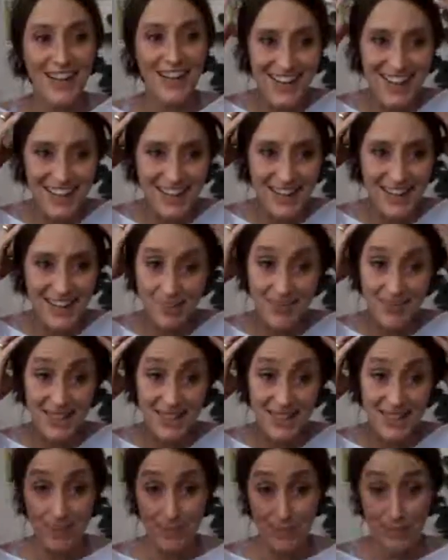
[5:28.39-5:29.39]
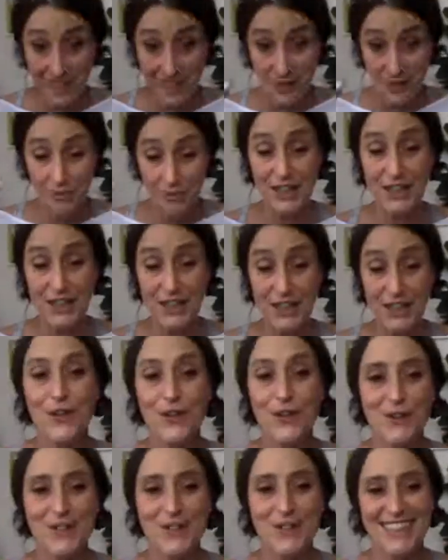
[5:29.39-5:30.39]
Up, and here we
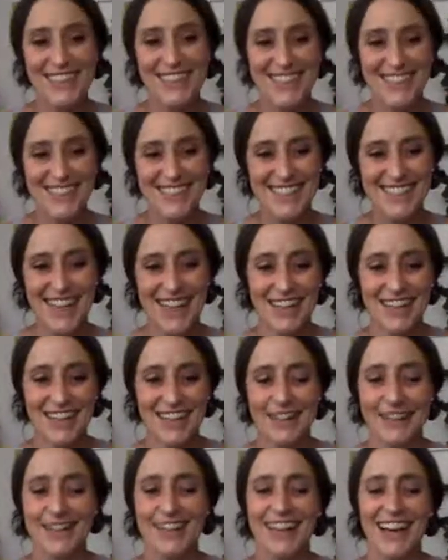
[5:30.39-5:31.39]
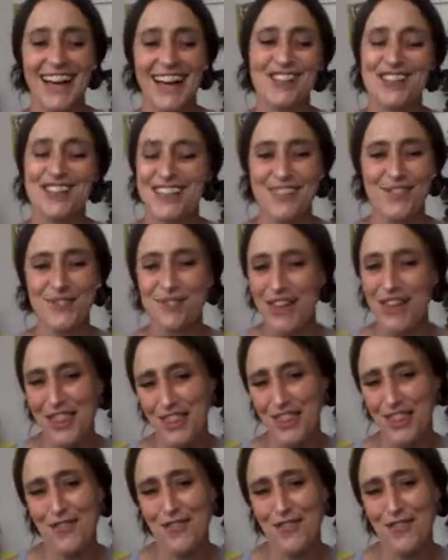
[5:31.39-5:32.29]
go with an unsteady connection.